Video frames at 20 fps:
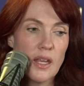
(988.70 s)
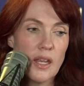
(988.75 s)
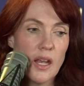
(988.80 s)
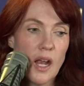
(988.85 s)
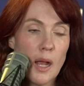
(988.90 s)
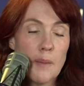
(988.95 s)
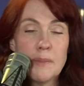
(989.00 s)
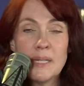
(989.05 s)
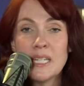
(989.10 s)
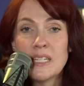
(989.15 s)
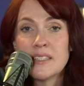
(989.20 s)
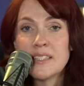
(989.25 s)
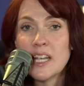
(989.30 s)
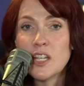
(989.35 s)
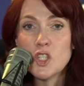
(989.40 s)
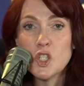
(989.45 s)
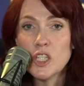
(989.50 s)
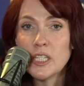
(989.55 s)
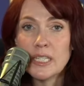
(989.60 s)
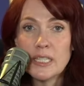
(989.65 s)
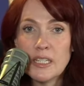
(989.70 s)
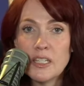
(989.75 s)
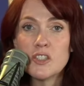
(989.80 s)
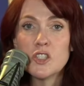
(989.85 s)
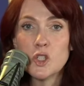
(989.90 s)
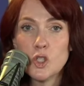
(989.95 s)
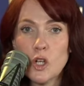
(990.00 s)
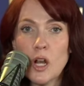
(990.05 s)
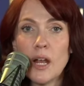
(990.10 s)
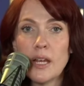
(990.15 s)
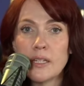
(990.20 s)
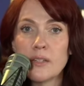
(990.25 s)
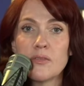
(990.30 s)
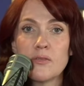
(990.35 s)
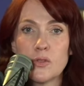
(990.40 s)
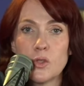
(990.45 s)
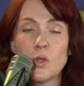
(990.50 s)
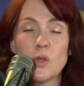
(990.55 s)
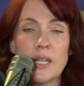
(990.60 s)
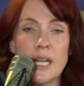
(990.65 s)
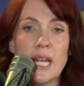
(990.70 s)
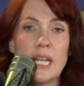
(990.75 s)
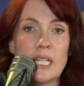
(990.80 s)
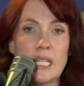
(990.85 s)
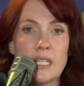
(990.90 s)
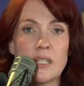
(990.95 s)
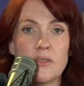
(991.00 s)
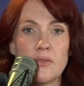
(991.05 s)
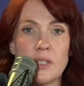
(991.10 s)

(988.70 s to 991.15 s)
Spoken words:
I mean, essentially it is, you're kind of creating a